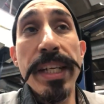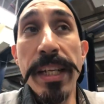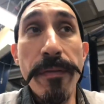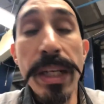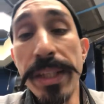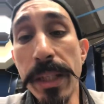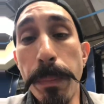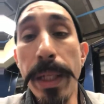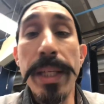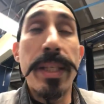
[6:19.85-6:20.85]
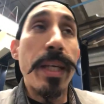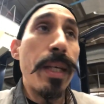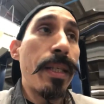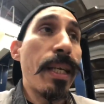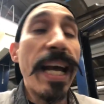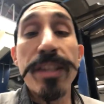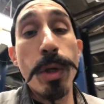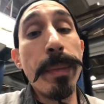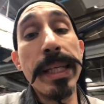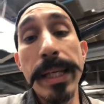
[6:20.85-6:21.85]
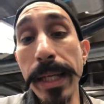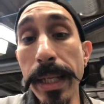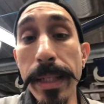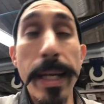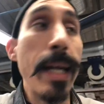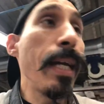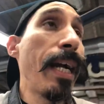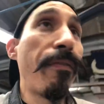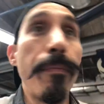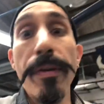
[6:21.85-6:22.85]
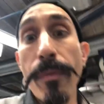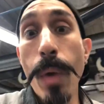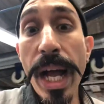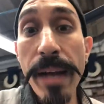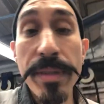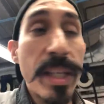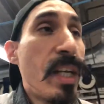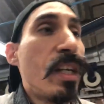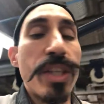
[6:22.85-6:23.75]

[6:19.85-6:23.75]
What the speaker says: He didn't really discipline his kids. He had too many kids, and then he had from different wives.